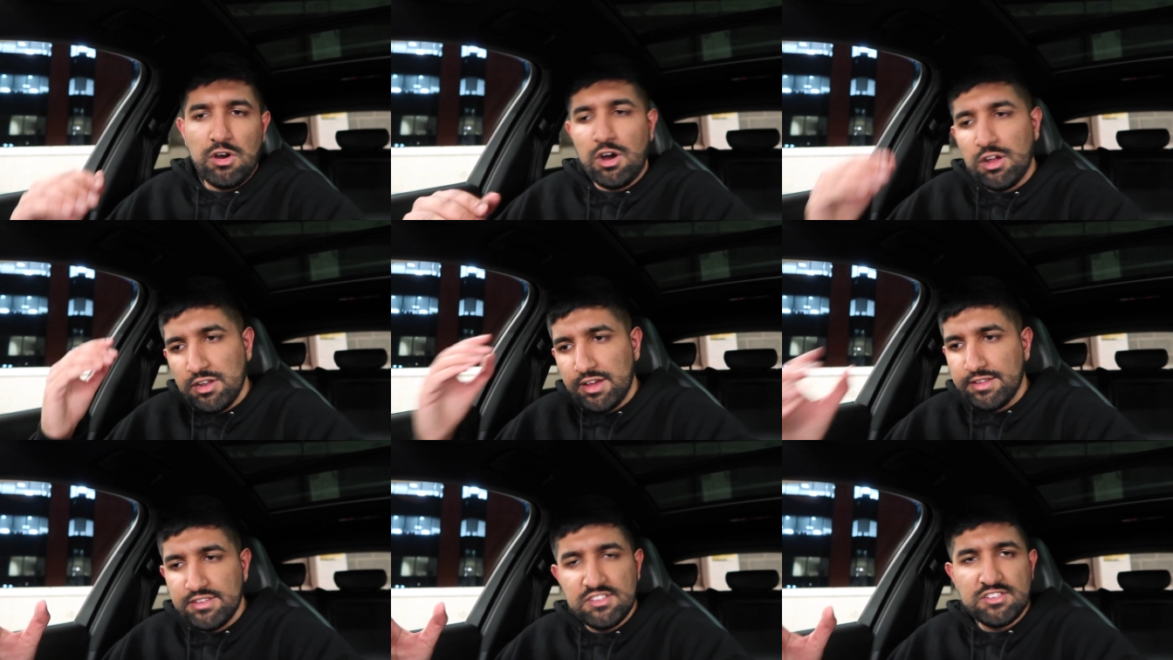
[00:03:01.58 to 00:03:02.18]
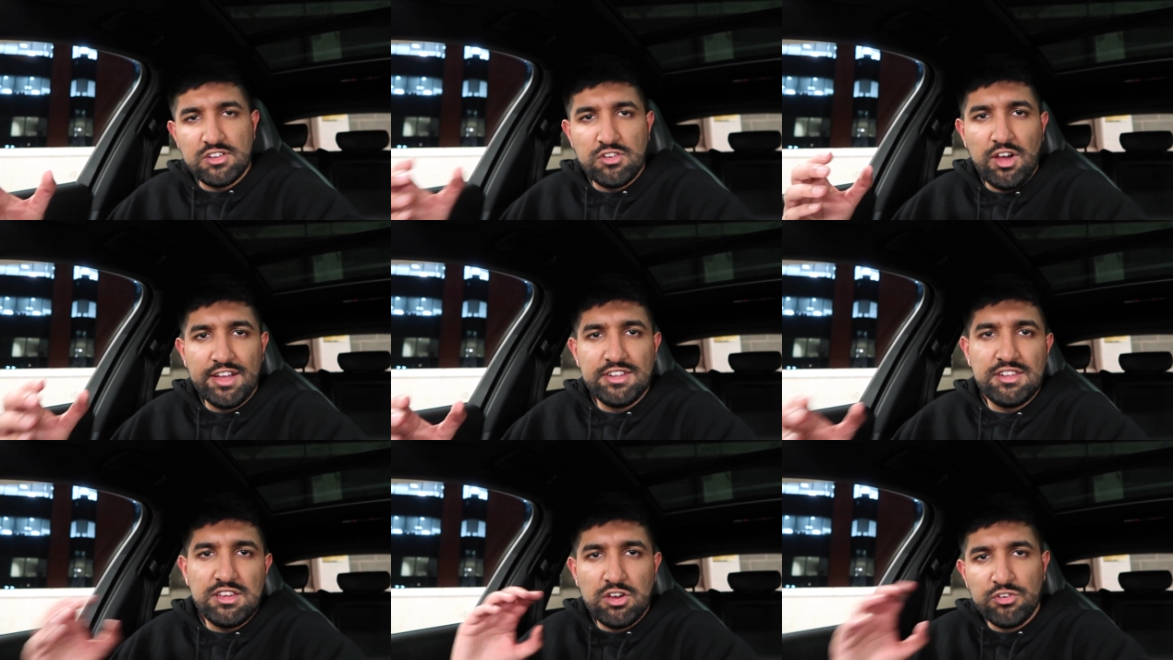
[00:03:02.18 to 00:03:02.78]
car like this is a
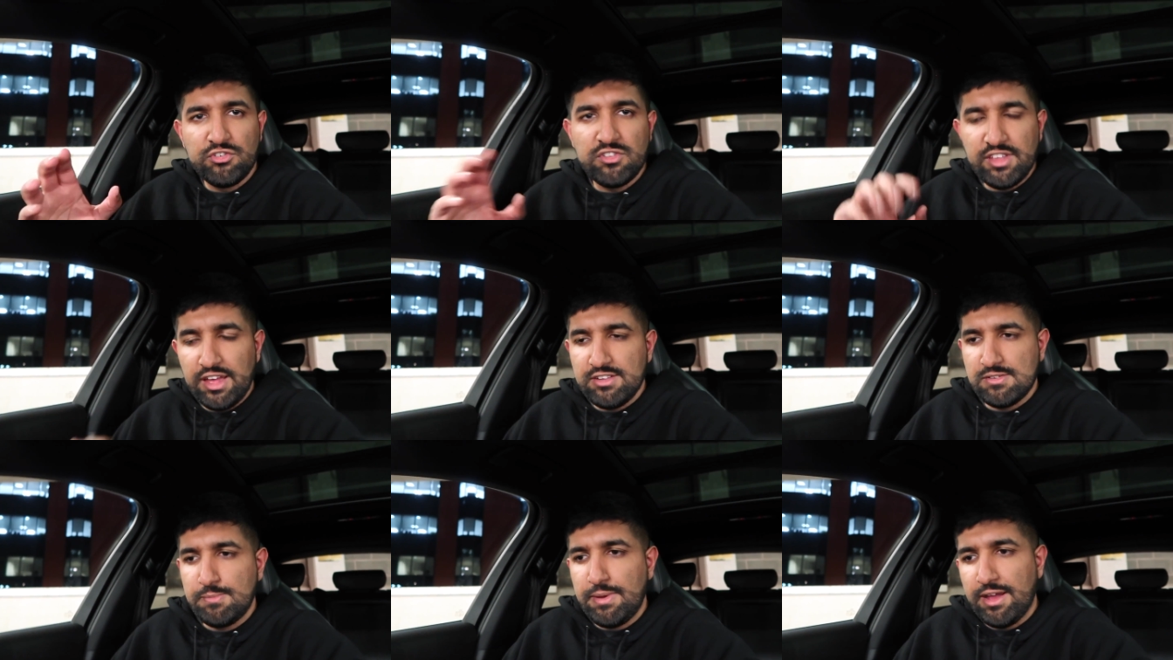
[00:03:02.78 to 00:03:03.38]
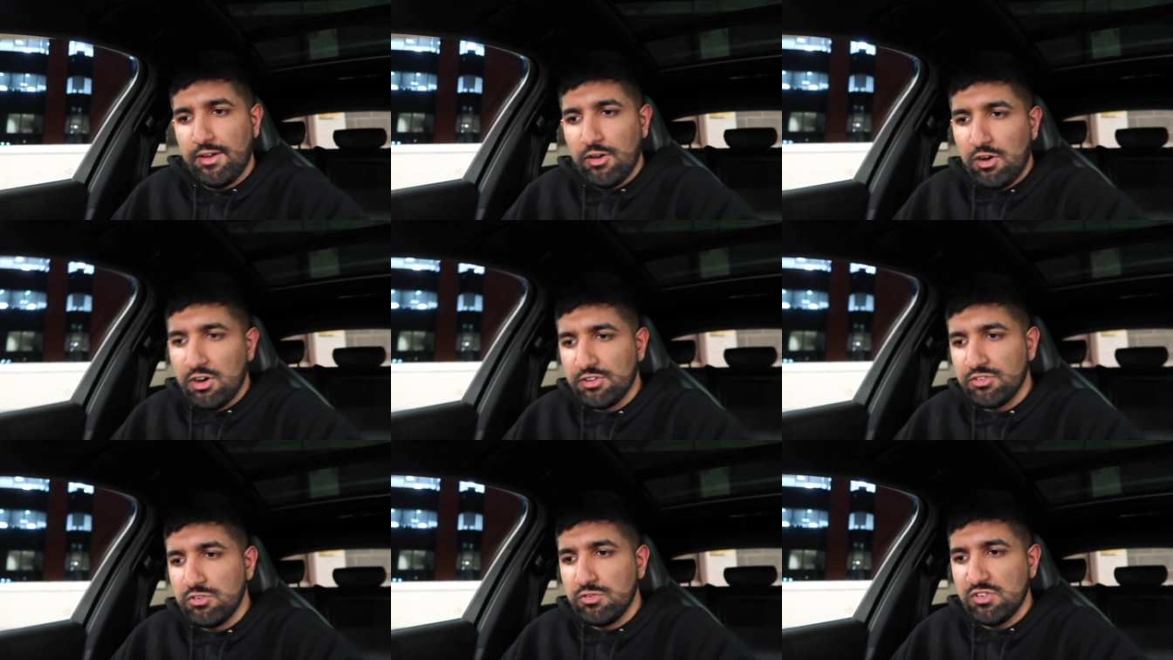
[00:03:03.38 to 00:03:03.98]
90 100,000 pound
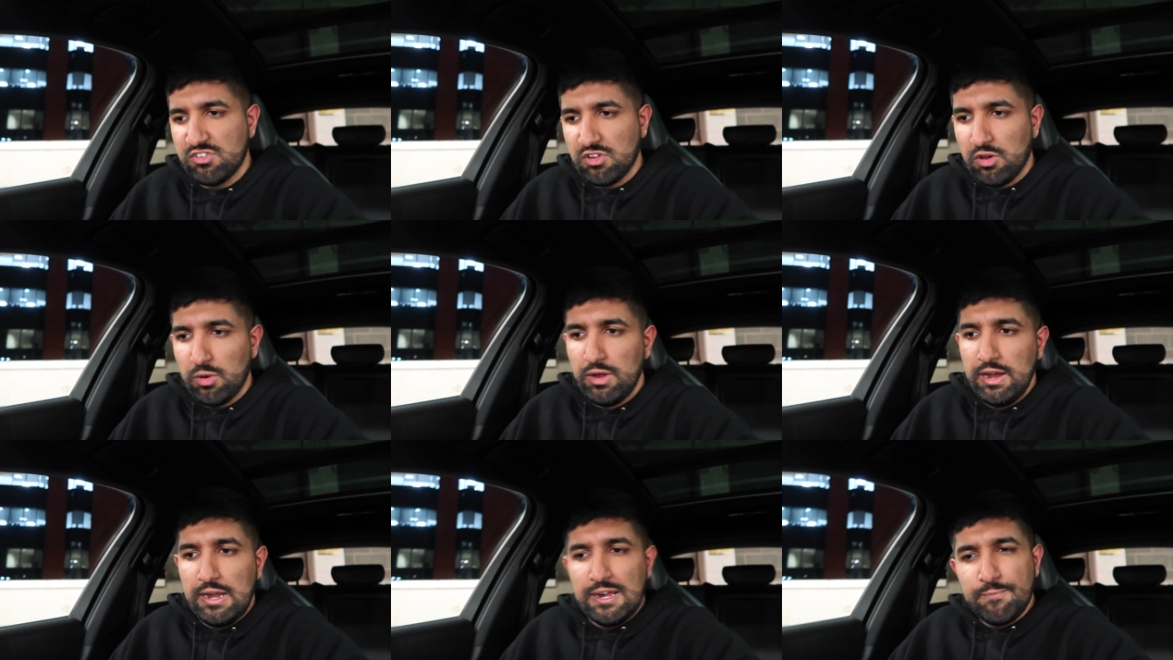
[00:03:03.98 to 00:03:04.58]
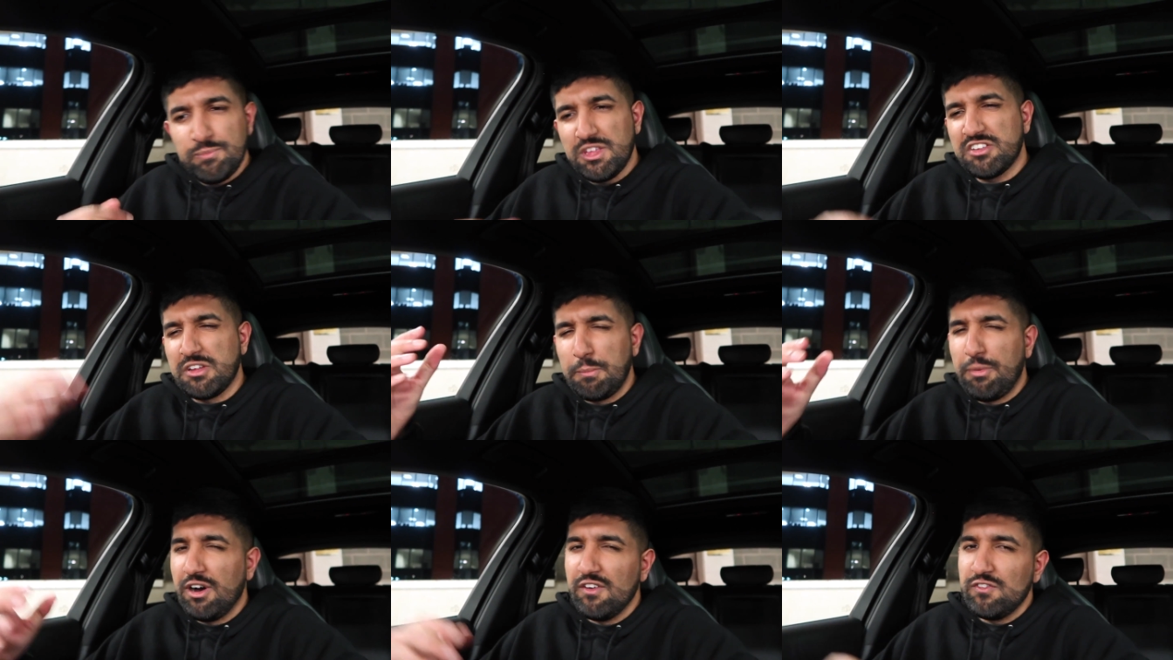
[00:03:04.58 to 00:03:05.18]
car new so
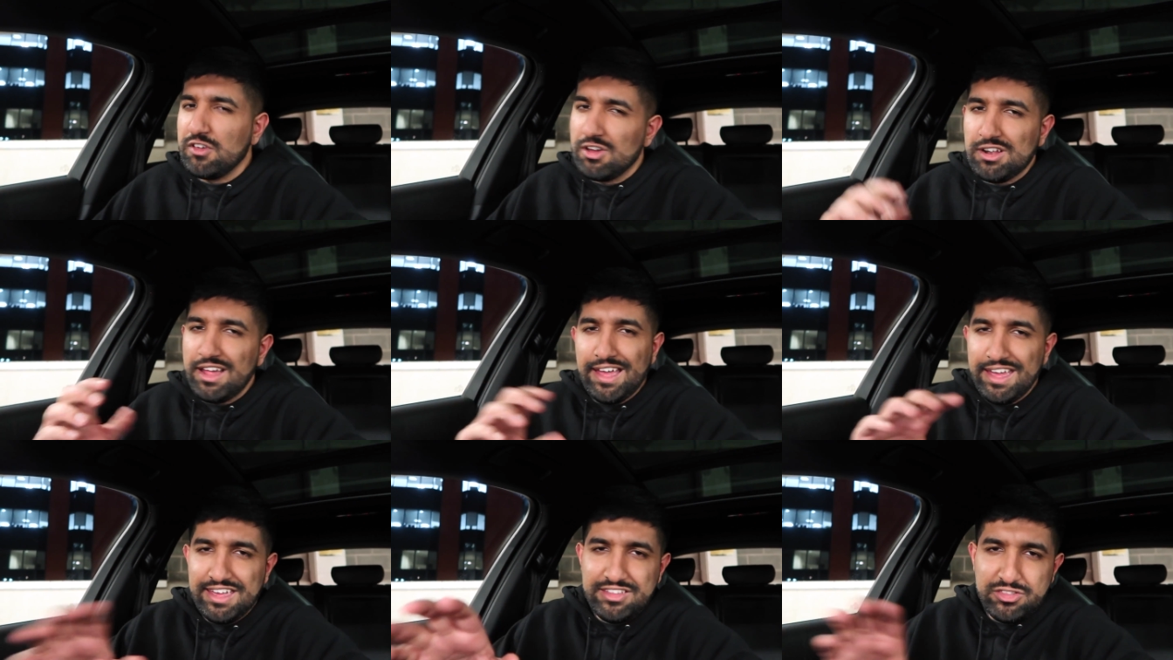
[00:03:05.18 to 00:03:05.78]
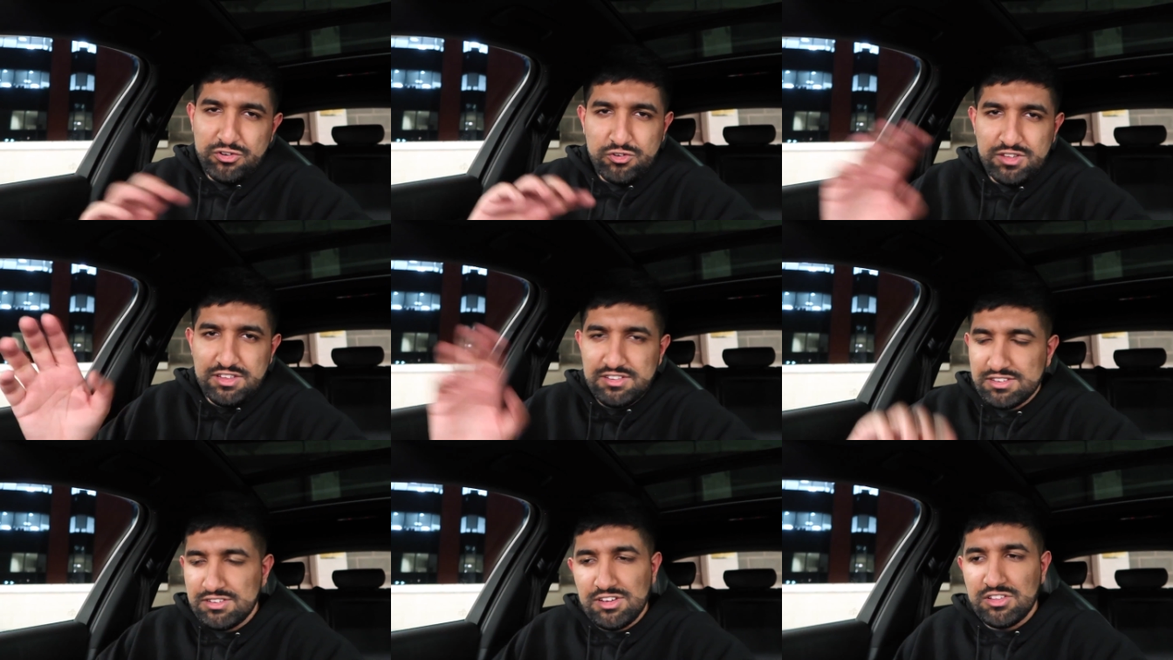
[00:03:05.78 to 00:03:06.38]
it's above your like
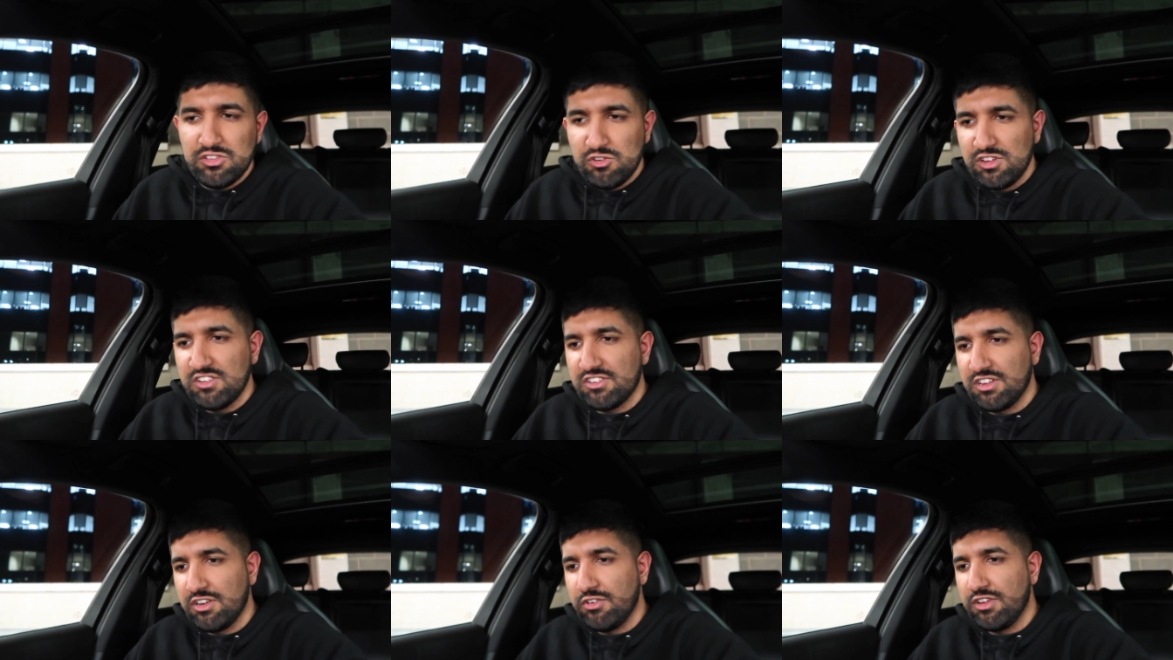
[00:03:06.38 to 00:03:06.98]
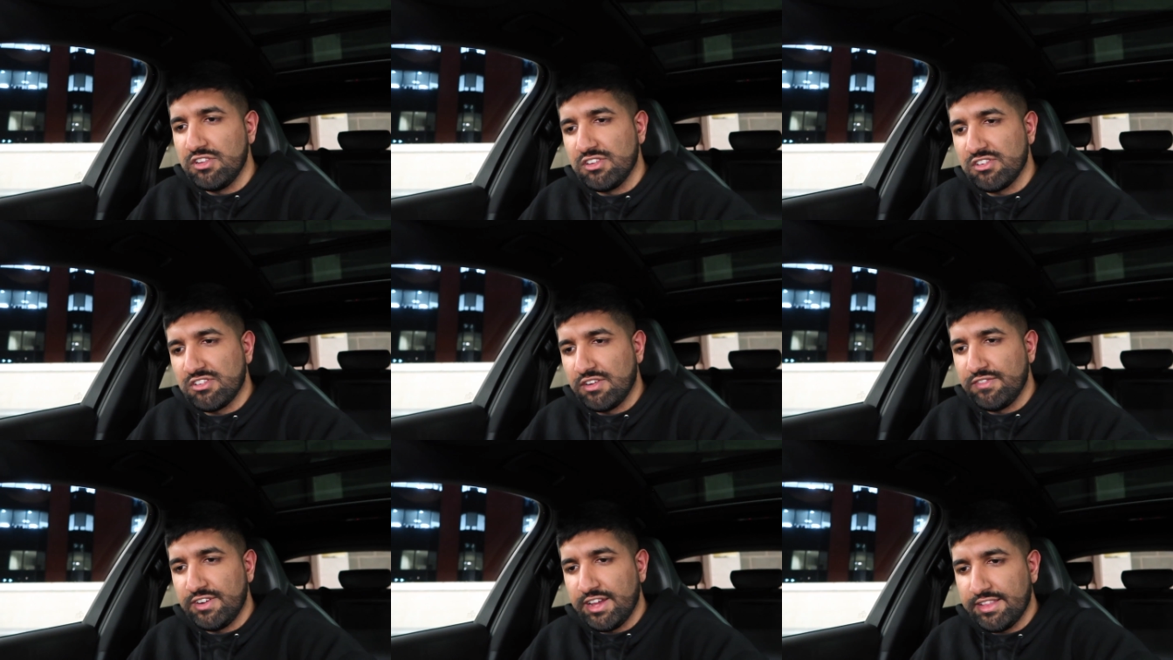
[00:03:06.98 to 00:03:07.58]
a3s and your 3 series and
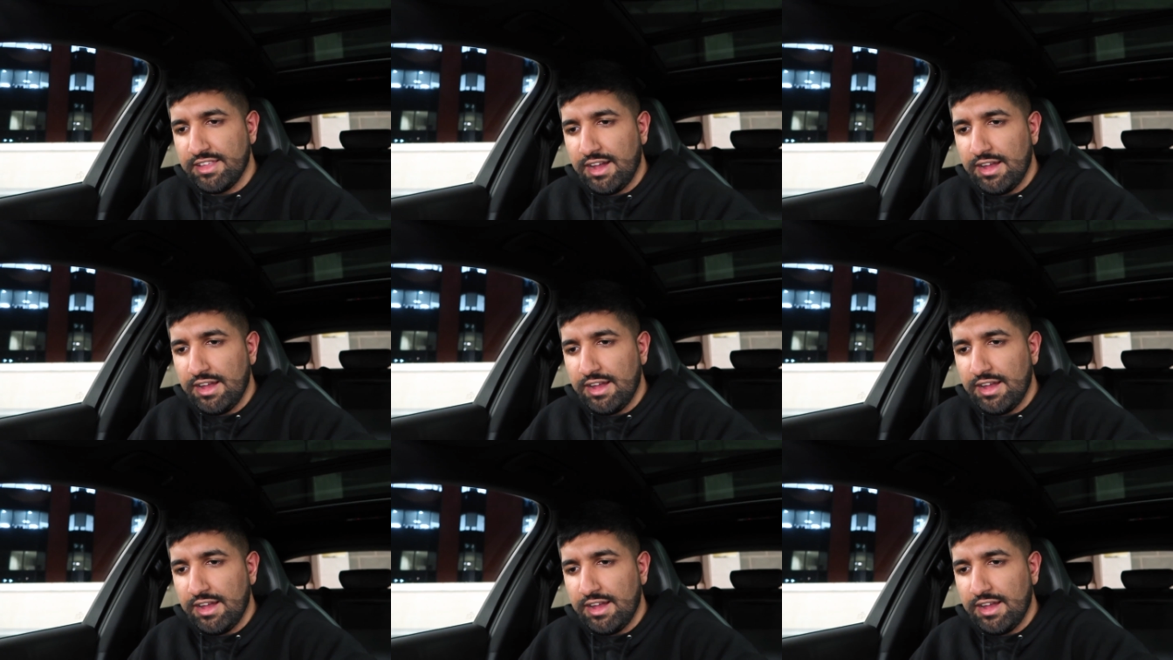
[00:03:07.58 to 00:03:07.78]
stuff like